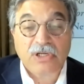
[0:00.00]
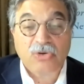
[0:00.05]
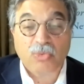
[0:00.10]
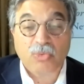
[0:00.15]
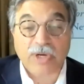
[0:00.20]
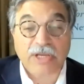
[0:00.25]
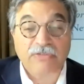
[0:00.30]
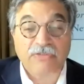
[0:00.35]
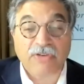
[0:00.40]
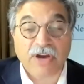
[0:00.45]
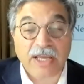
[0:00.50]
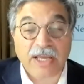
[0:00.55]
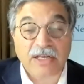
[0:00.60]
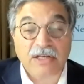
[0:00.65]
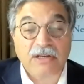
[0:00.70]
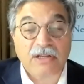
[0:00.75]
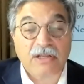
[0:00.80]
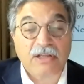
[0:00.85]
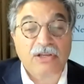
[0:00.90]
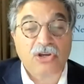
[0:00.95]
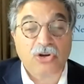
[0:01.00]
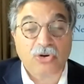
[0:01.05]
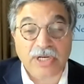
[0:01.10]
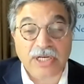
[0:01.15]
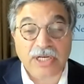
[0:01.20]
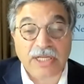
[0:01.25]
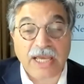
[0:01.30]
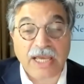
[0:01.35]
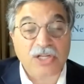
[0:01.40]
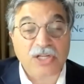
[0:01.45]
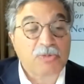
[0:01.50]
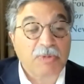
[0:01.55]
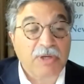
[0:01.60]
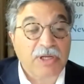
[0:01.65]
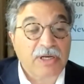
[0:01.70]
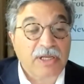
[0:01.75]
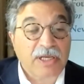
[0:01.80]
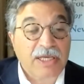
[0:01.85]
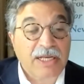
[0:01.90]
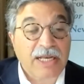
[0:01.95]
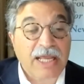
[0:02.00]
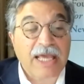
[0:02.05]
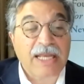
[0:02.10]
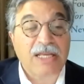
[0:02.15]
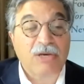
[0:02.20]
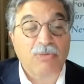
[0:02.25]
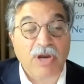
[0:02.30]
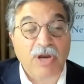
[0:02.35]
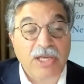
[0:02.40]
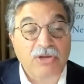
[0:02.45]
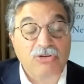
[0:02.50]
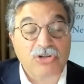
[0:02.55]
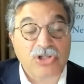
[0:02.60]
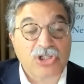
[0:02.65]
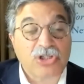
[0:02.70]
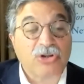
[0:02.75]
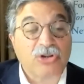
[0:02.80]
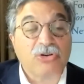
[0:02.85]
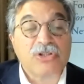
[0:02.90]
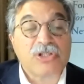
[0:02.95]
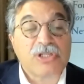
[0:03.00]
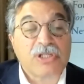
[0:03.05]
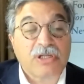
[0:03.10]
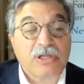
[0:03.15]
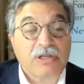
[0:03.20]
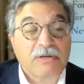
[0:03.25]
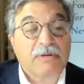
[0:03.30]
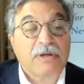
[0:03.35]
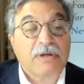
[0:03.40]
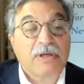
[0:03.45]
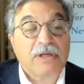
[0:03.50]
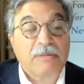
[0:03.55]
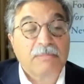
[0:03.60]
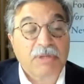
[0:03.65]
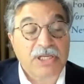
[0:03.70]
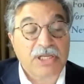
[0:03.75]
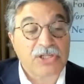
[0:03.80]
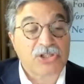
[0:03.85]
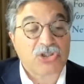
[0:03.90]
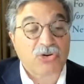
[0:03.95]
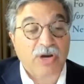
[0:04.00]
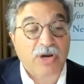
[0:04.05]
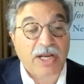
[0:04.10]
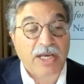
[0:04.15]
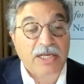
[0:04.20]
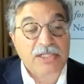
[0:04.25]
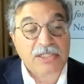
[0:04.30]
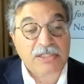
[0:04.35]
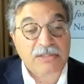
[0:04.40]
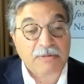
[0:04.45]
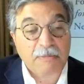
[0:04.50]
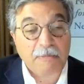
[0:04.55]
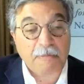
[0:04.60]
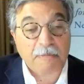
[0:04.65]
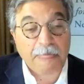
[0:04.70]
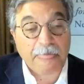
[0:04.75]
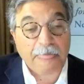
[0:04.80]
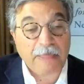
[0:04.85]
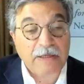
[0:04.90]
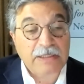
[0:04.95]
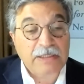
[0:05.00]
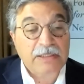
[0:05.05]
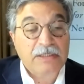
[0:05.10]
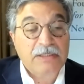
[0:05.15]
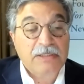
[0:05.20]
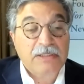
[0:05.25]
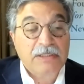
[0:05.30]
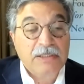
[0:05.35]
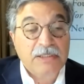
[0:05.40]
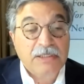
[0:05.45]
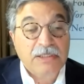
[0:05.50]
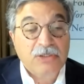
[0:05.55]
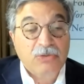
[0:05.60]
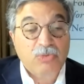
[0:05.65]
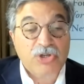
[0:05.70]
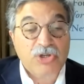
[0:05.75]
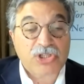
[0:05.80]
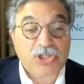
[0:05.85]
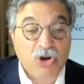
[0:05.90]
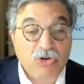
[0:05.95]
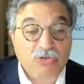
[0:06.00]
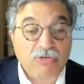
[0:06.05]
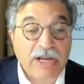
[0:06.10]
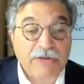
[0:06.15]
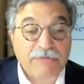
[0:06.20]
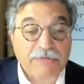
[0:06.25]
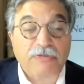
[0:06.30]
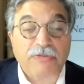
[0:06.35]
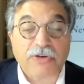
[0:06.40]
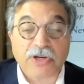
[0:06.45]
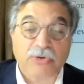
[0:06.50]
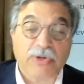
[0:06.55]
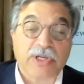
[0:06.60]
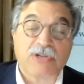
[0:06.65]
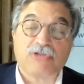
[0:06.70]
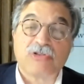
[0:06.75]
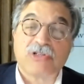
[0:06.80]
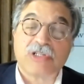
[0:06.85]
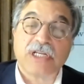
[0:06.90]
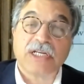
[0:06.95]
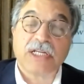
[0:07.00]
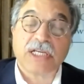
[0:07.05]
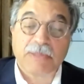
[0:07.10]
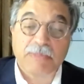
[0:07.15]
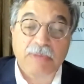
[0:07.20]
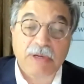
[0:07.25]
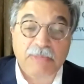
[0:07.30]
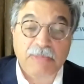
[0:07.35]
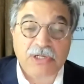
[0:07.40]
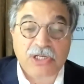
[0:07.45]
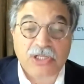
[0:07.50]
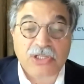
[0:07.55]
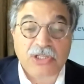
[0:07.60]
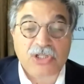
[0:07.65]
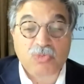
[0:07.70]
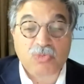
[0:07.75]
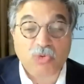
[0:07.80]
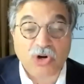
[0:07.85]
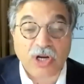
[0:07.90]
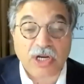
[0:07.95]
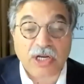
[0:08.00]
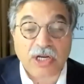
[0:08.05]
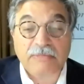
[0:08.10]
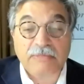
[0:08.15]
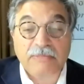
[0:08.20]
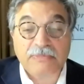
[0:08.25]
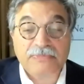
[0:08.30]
We invite your engagement in any way you choose. Please join us. We're so grateful for your interest in and commitment to this work.